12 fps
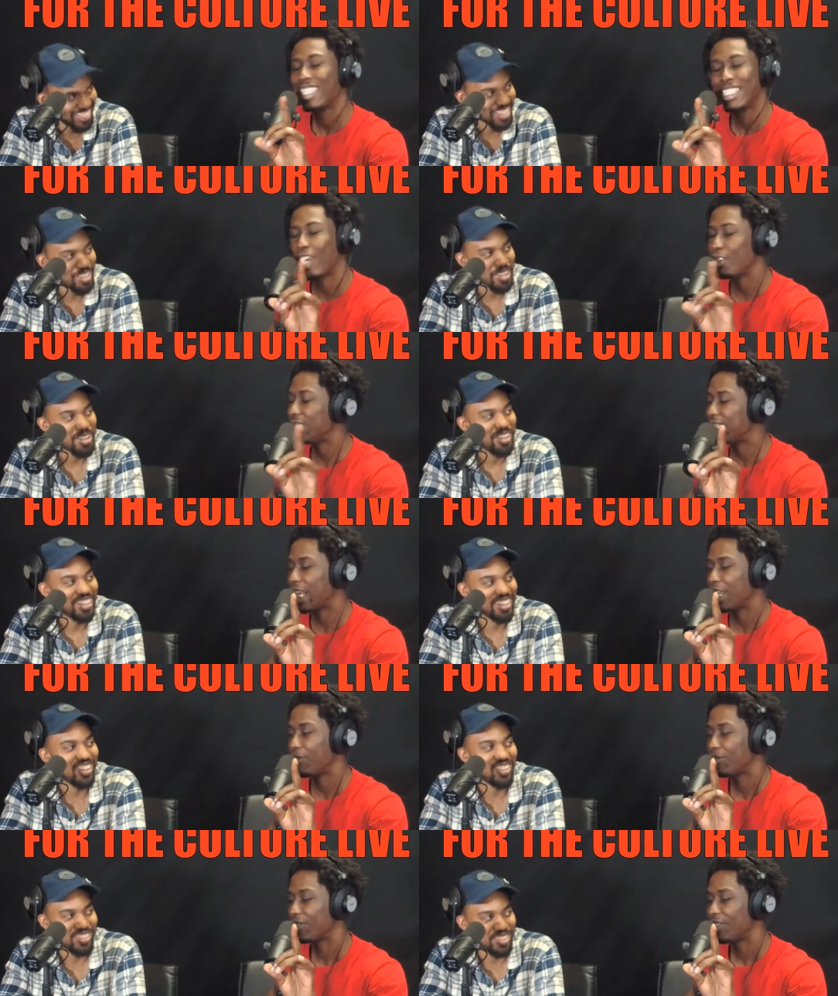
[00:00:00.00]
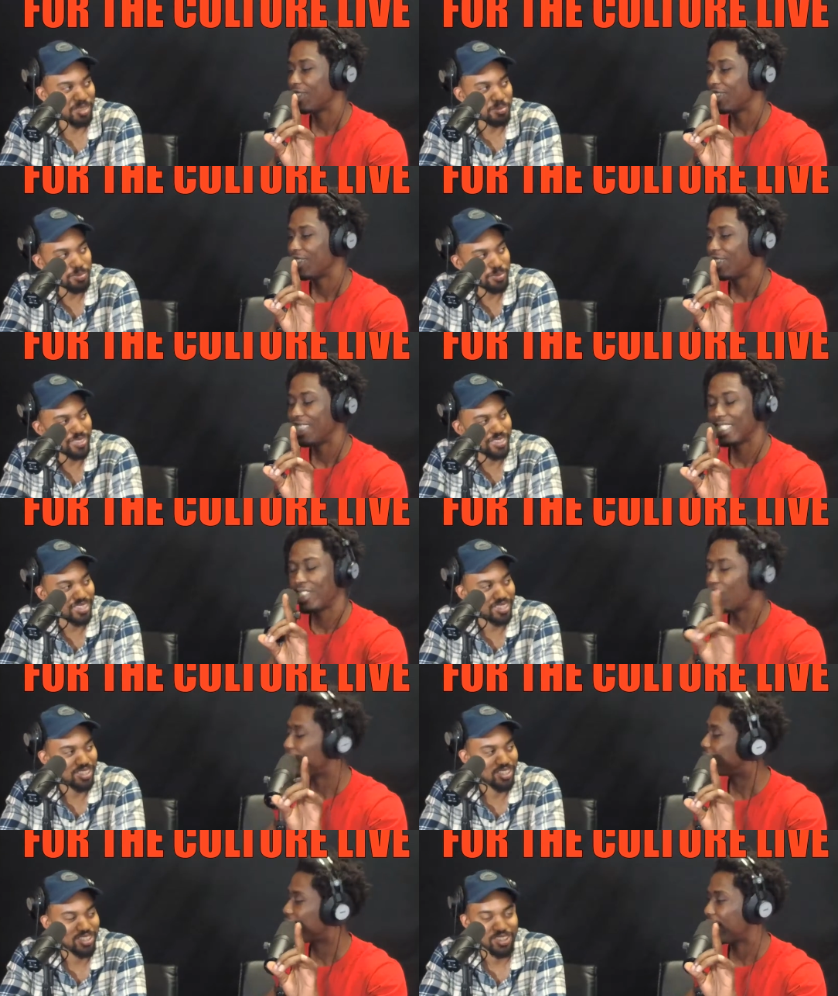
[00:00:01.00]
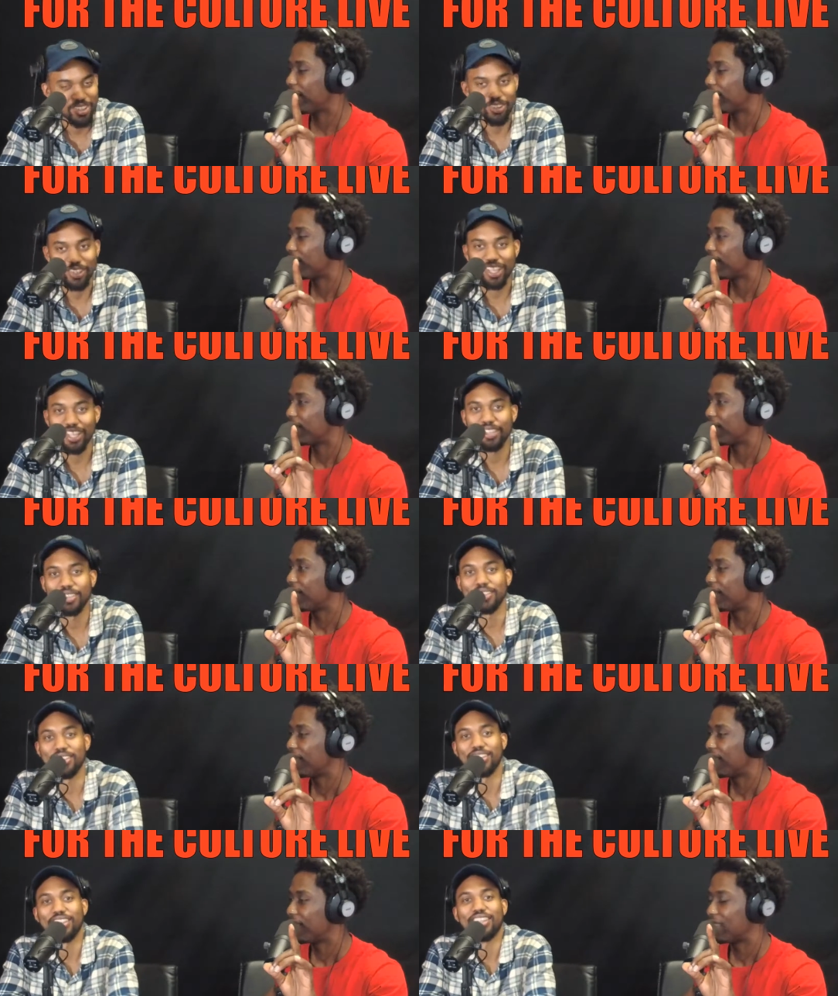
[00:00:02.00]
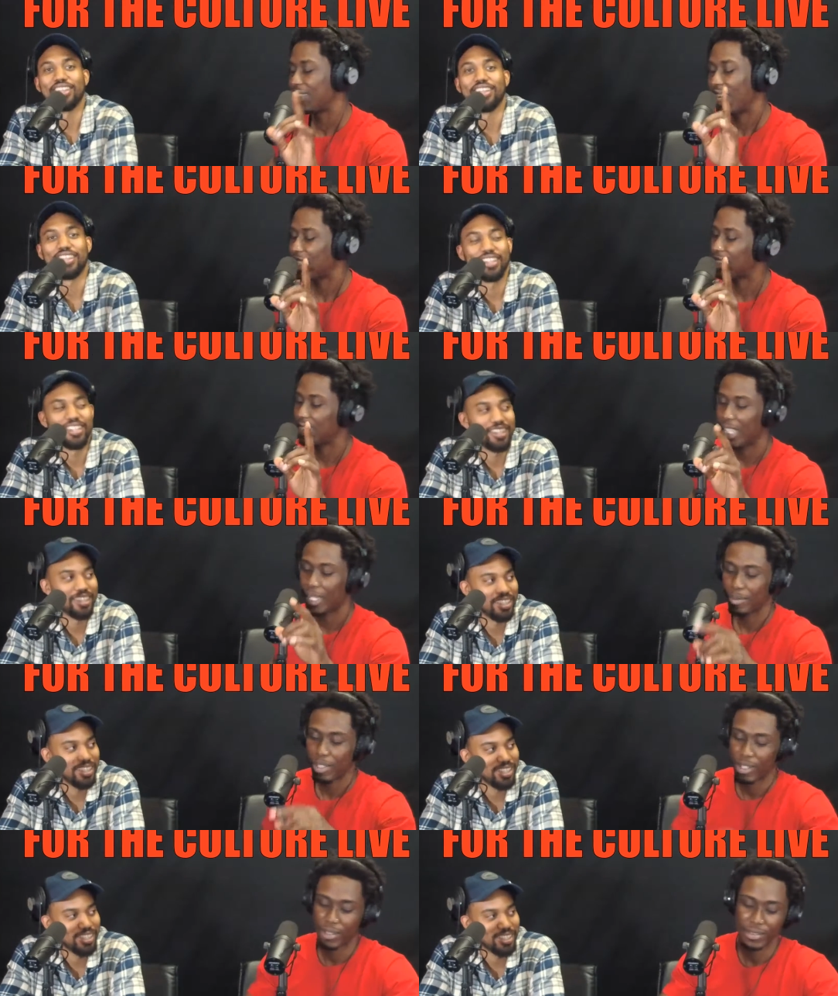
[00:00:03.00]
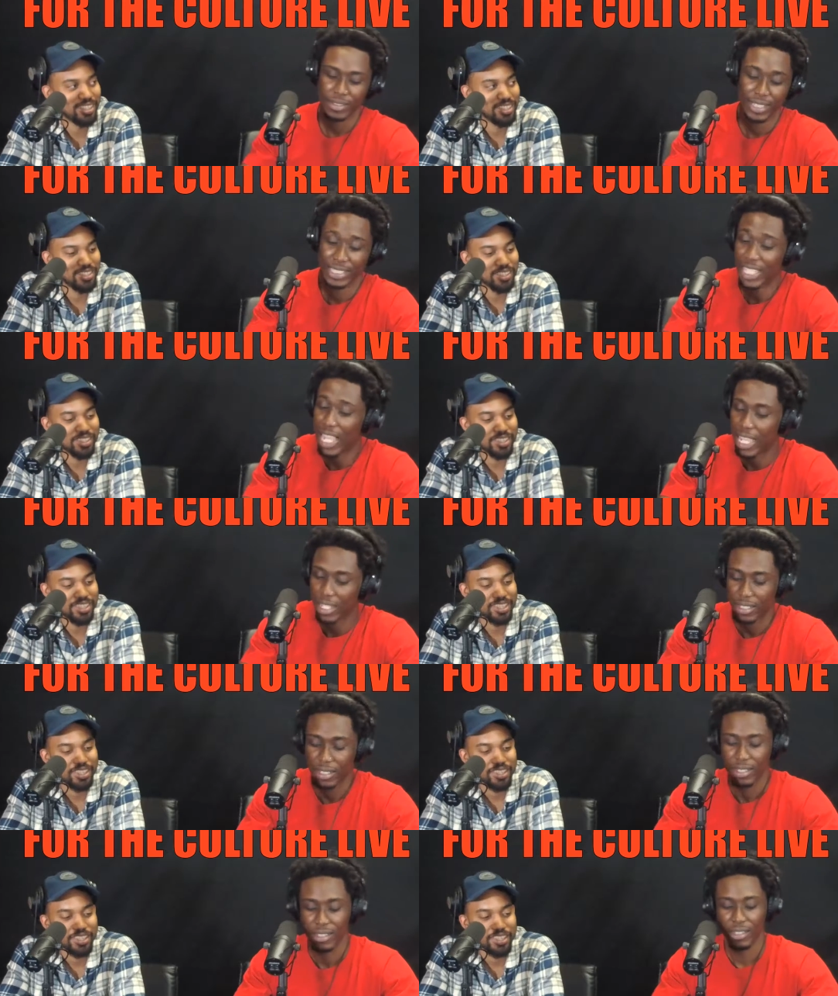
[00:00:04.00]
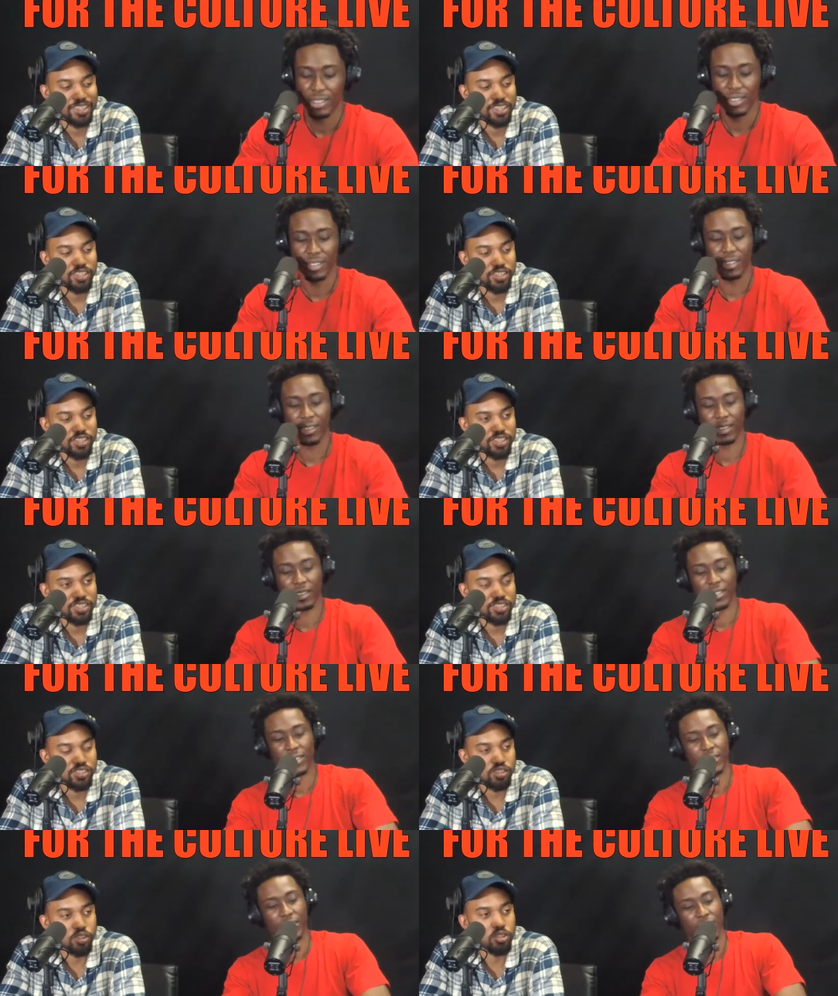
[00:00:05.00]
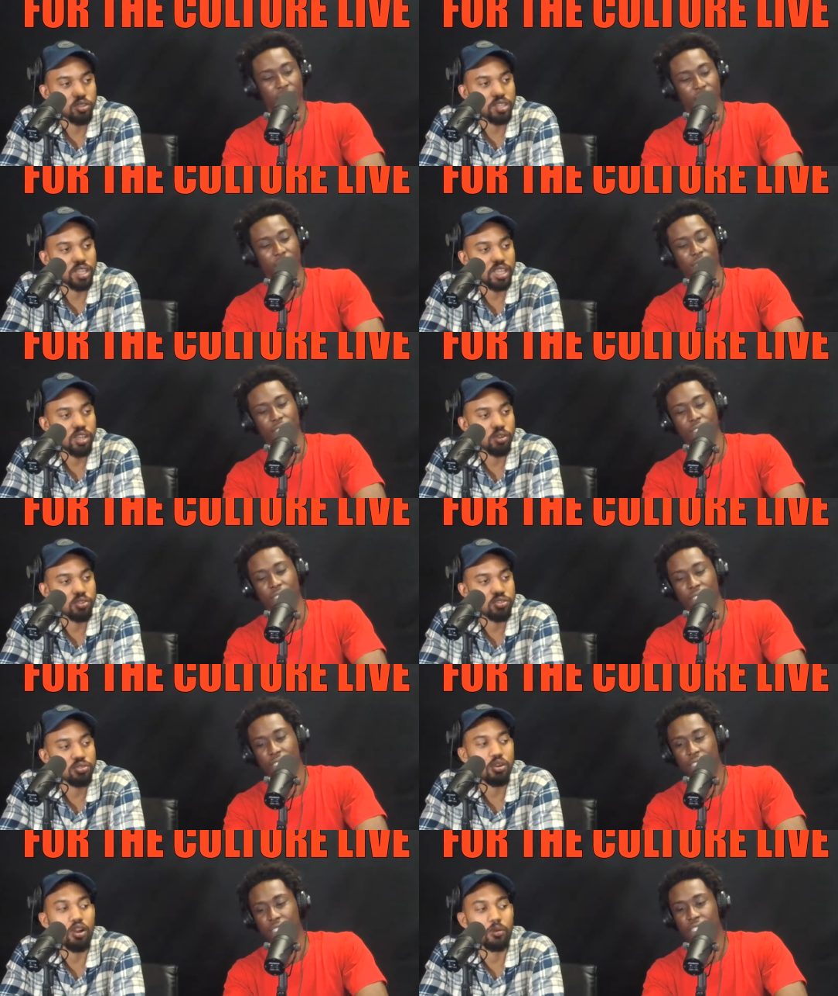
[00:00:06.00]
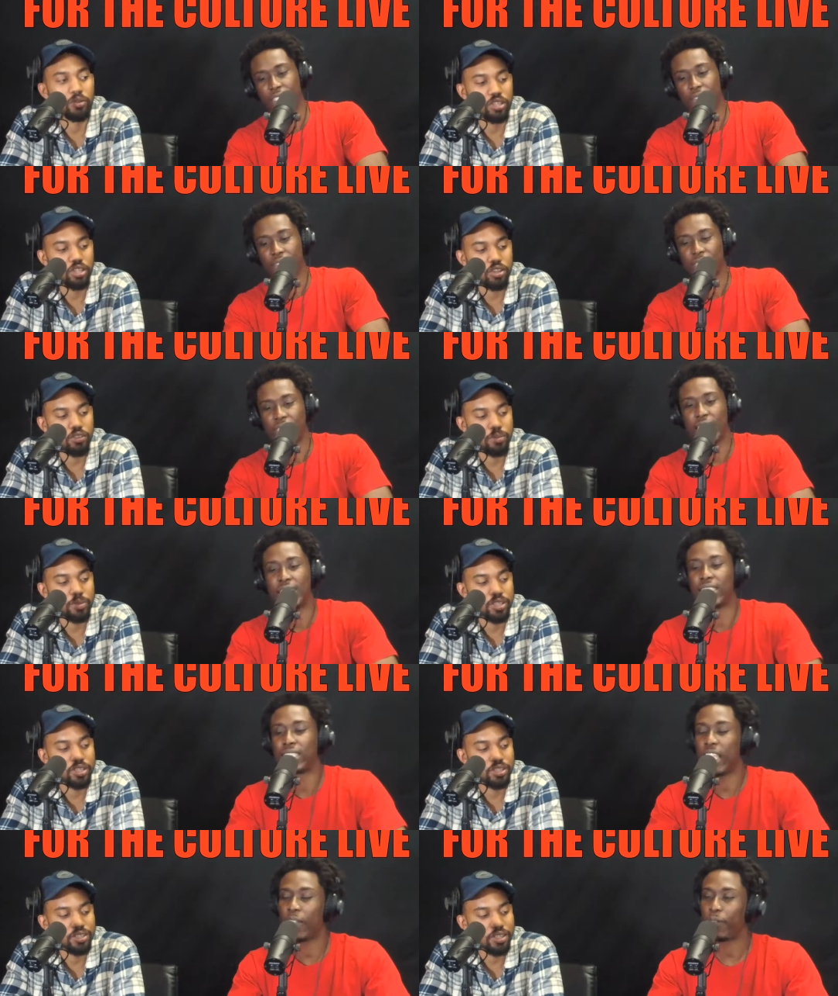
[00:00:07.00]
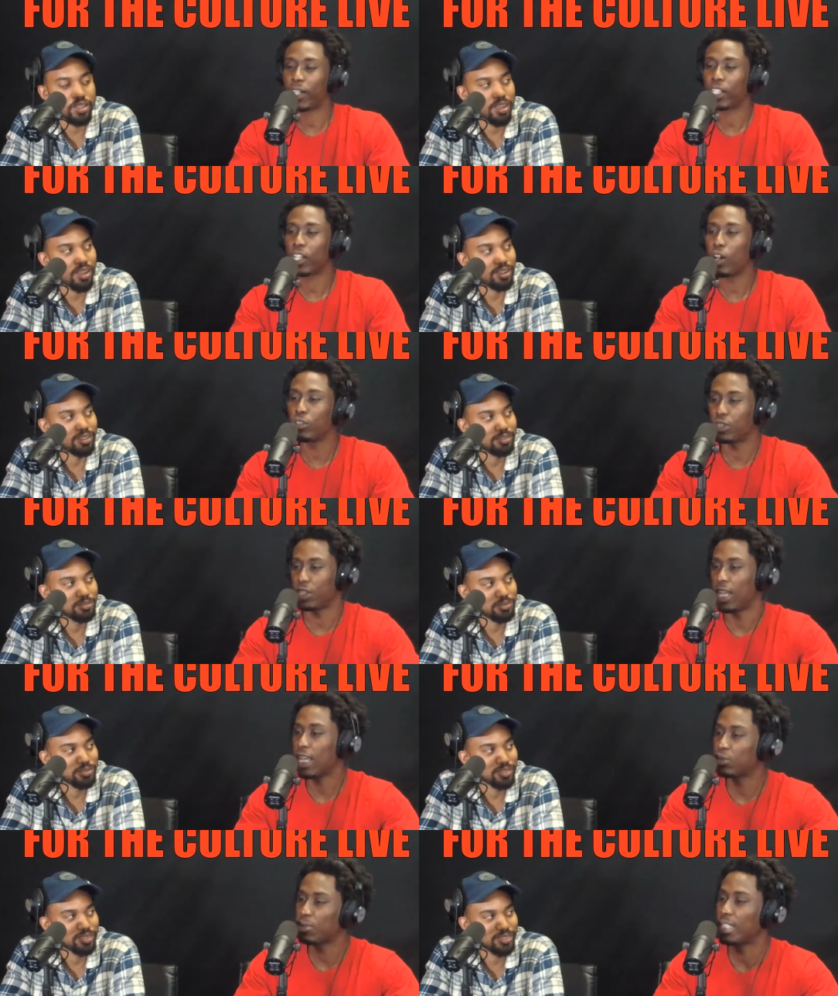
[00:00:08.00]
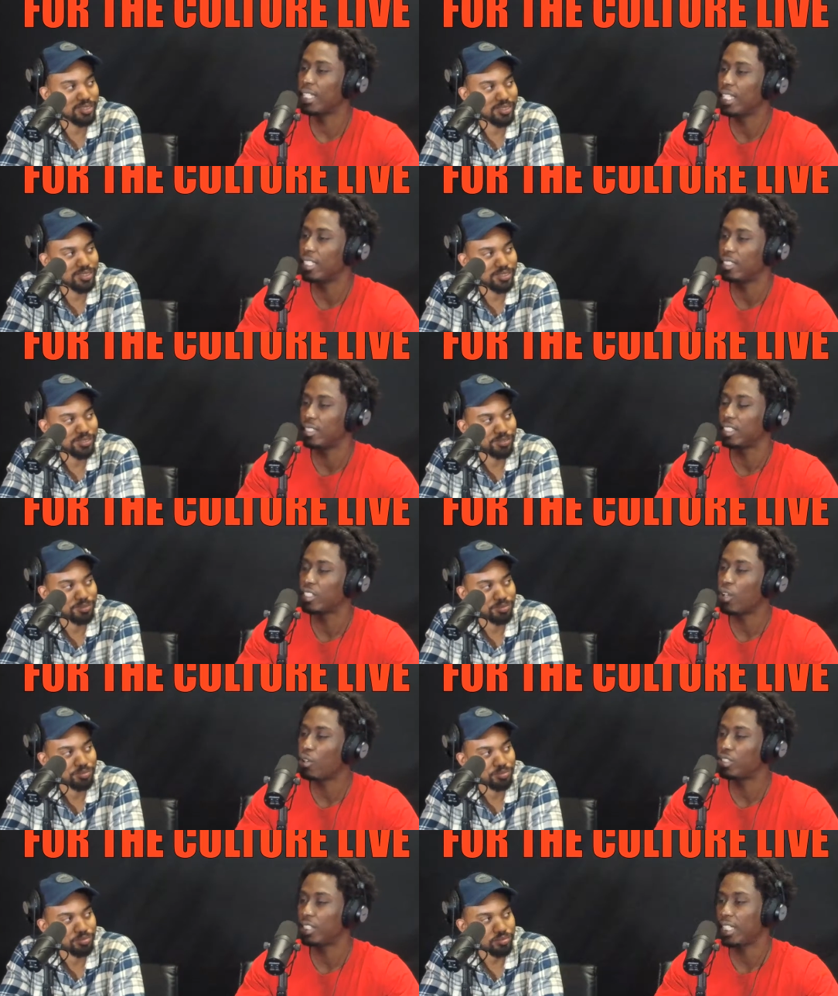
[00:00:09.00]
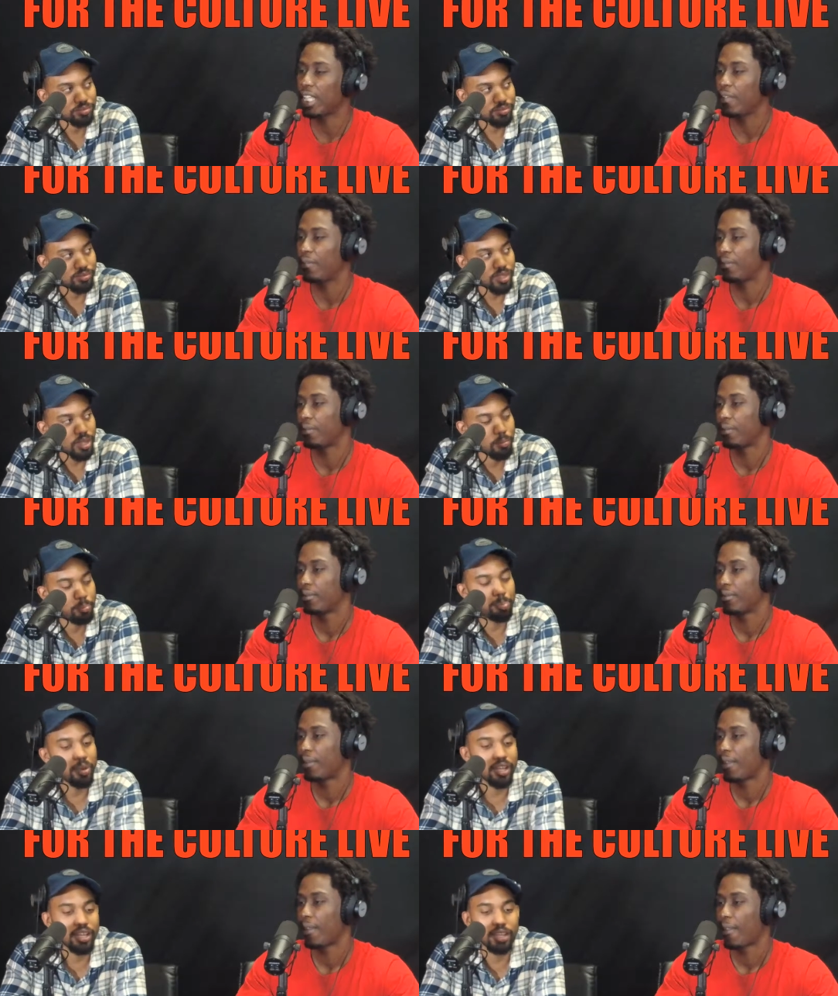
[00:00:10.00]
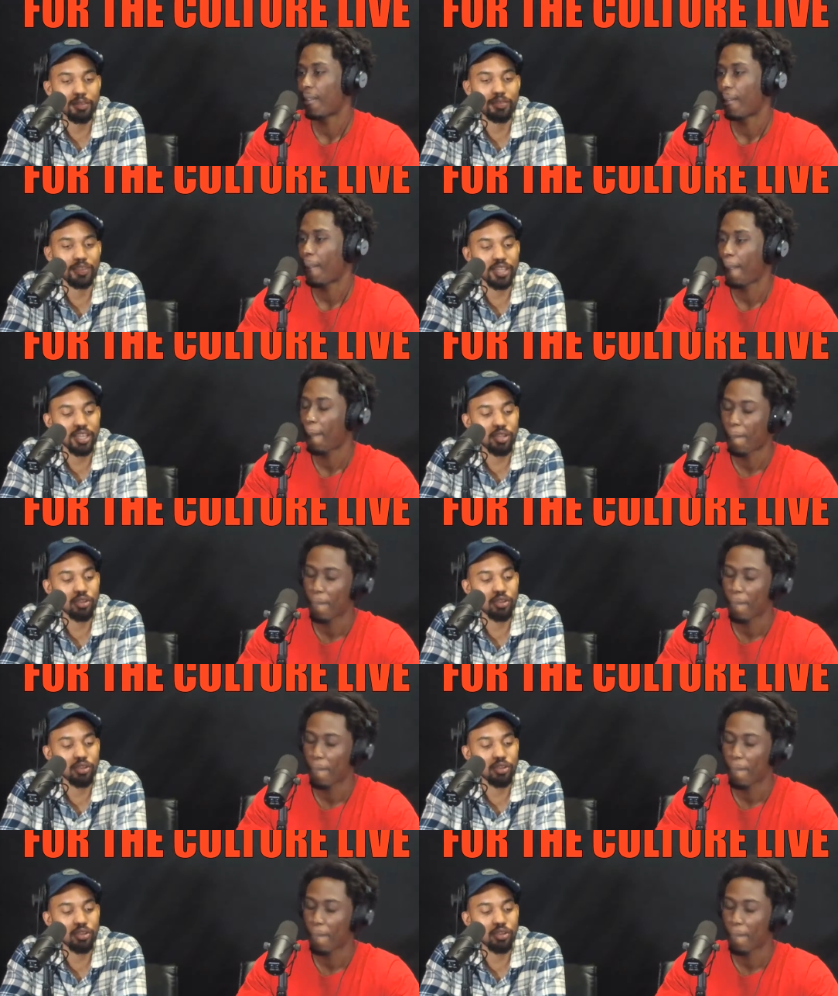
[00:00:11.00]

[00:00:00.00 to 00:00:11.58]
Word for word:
Speaker 1: It's not the same. Not the same. It's not the same. Okay. It's not the same, dog. It's not.
Speaker 2: So you think he goes too hard with the Caribbean? He's a thief
Speaker 1: of the culture. That's what it is. He's a culture thief.
Speaker 2: But if he